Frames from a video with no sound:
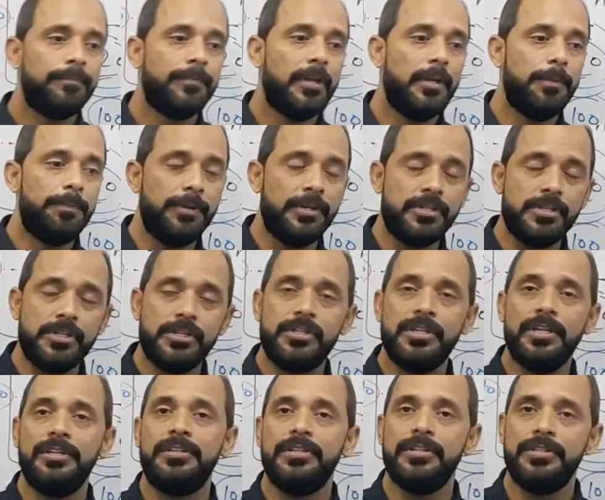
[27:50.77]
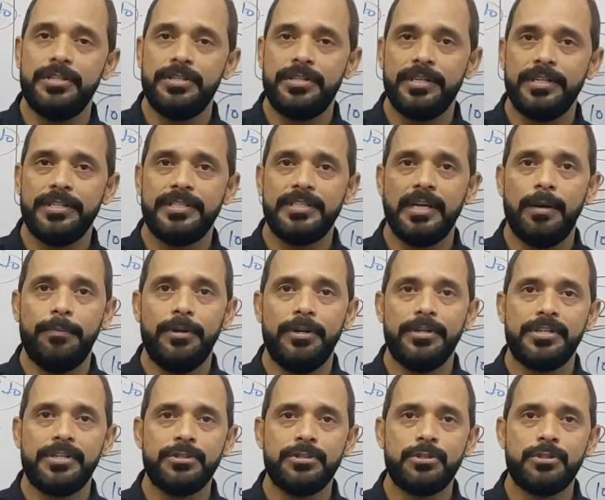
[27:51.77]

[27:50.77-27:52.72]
in PGT and TGT examination.